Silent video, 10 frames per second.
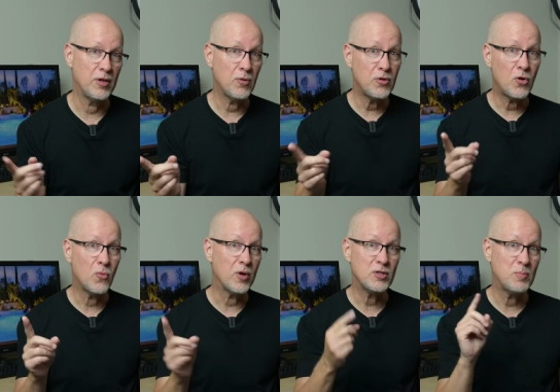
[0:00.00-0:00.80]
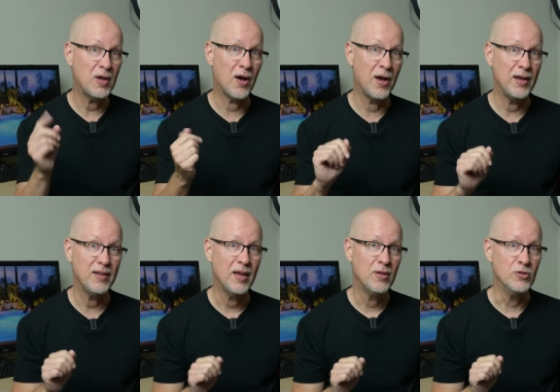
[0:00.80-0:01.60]
They don't know what's
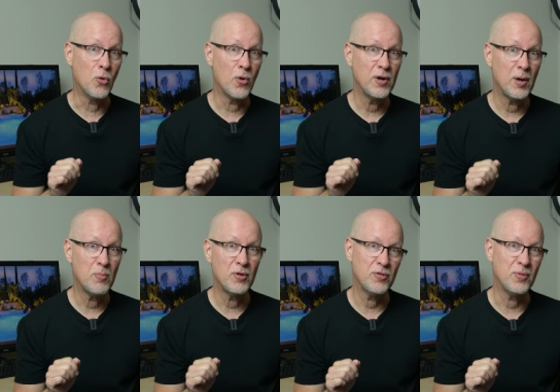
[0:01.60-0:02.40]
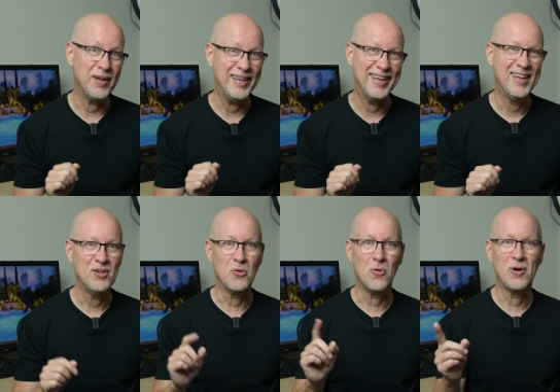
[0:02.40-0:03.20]
behind door number three,
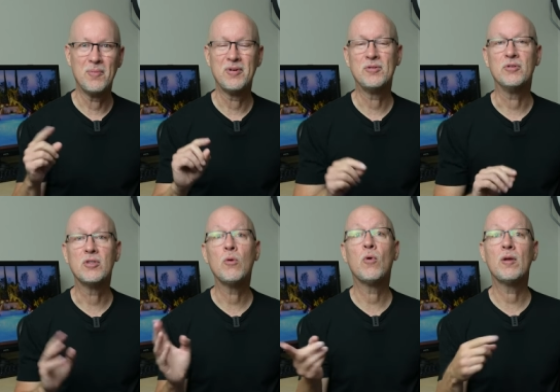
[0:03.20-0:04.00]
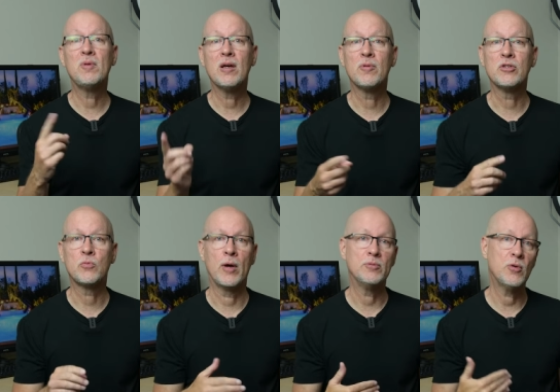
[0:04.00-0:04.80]
door number two. So they want to be able to
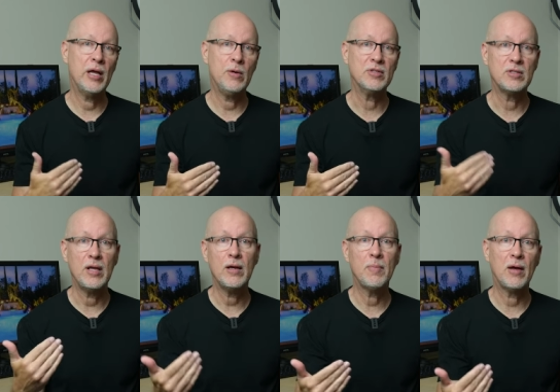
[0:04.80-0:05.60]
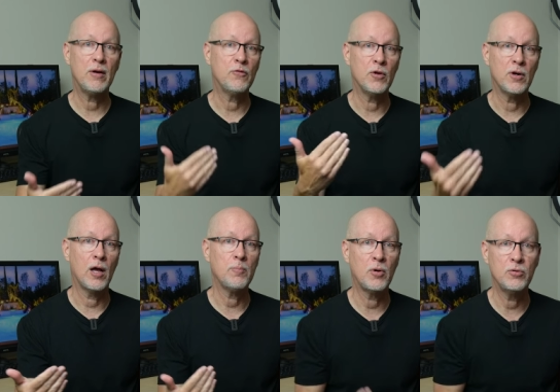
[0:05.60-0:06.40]
swipe. So anyways, think about if you're
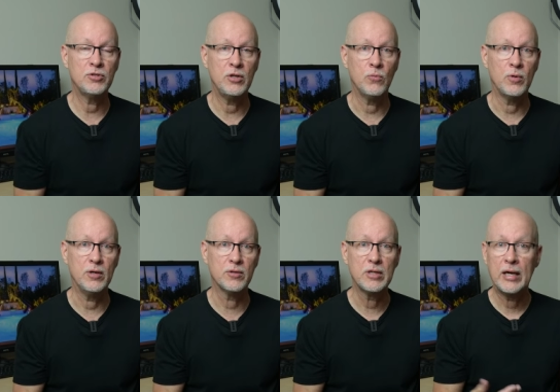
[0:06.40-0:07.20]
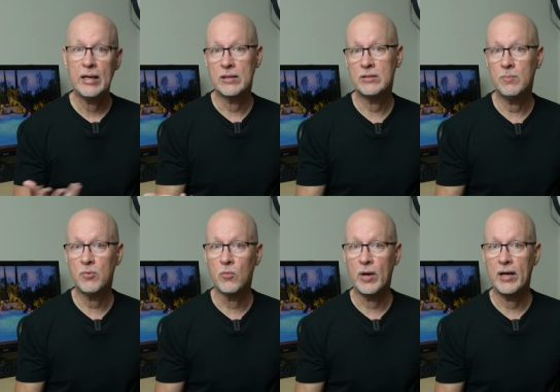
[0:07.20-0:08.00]
not posting reels, a
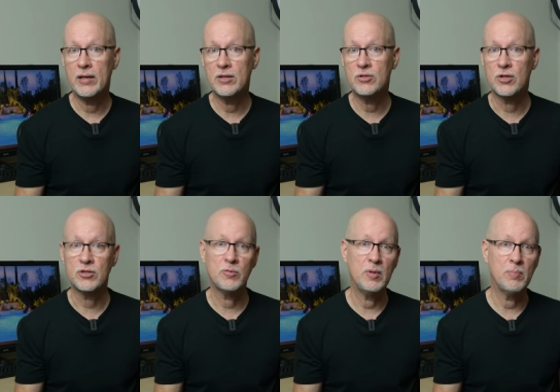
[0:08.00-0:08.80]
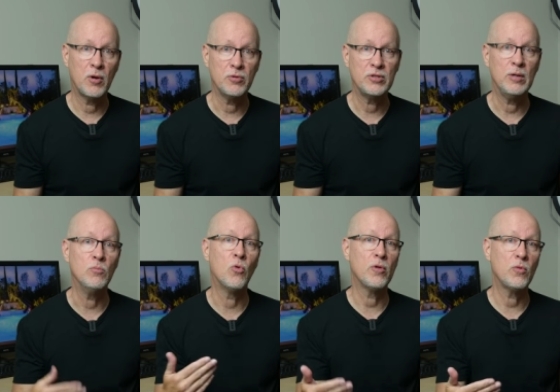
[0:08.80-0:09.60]
simple way is just to be
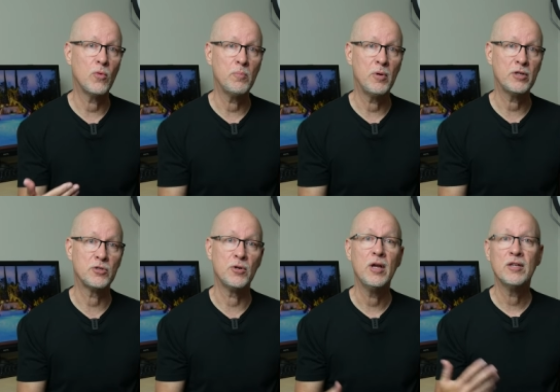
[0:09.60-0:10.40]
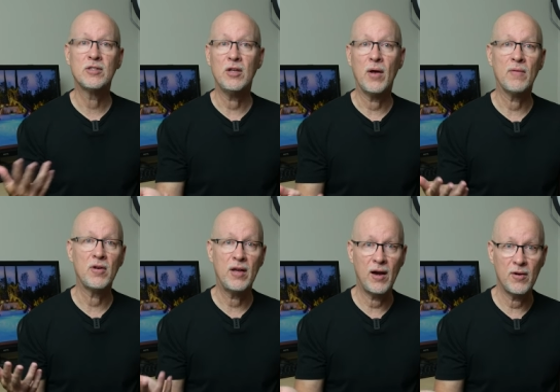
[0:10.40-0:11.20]
posting more than one picture so that you have a
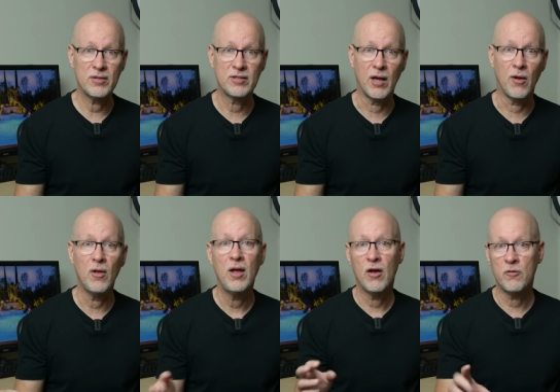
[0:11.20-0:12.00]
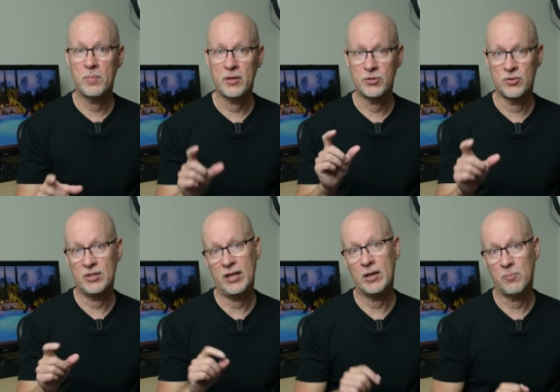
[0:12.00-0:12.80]
carousel of
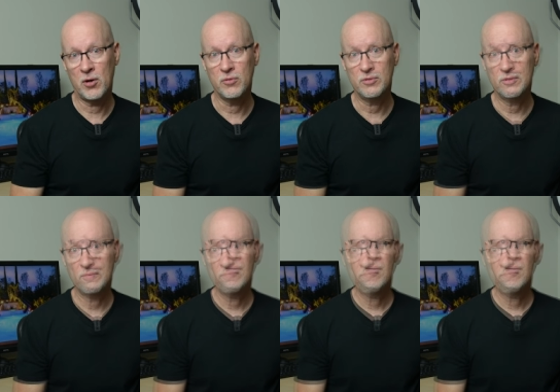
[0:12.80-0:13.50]
pictures in a post.